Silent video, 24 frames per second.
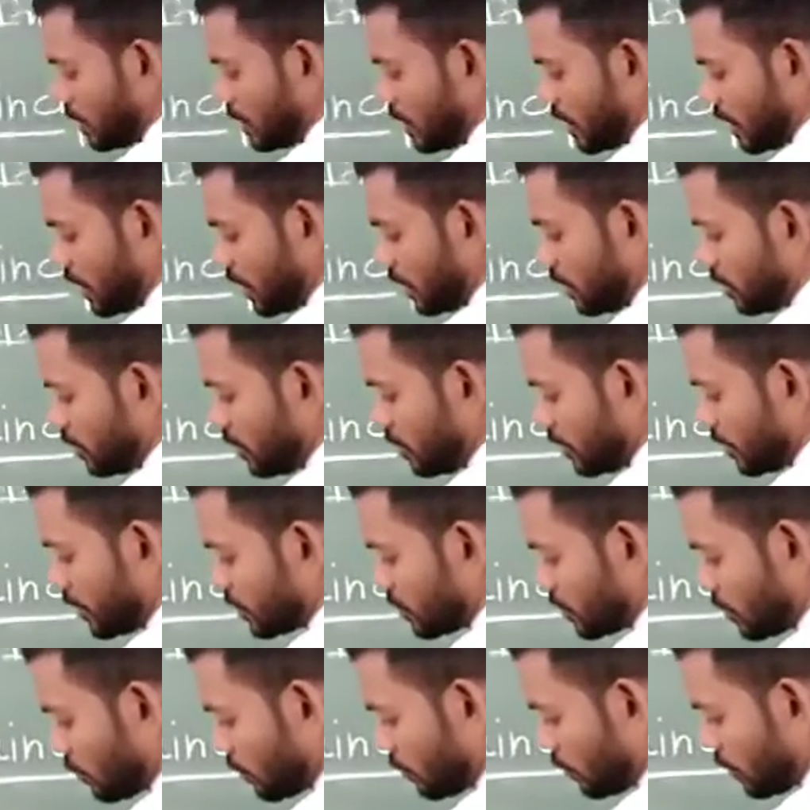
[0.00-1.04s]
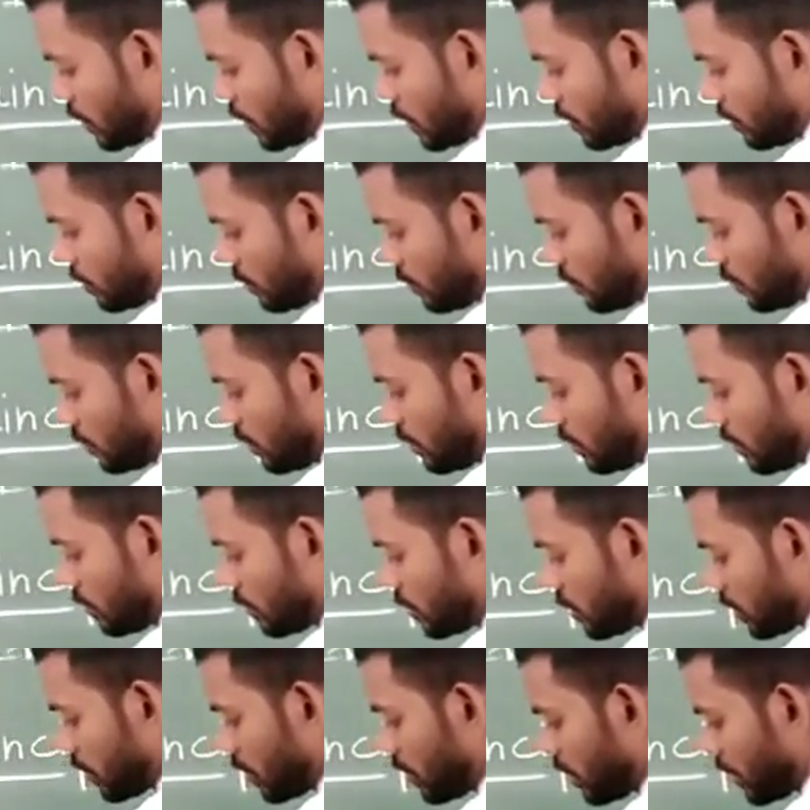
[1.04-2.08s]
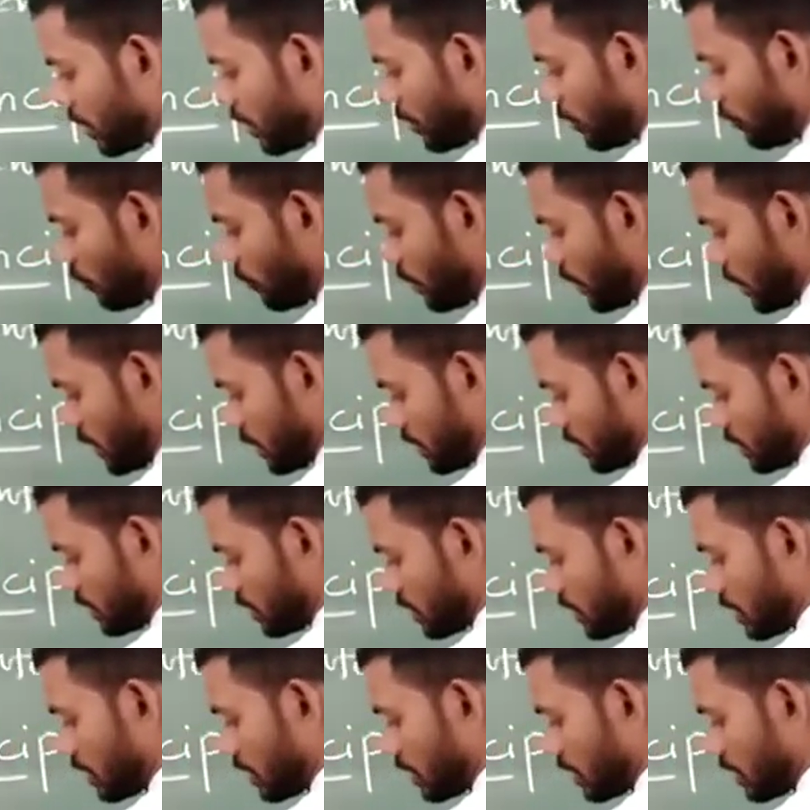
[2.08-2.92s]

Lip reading: 10 is equal to 30 rupees.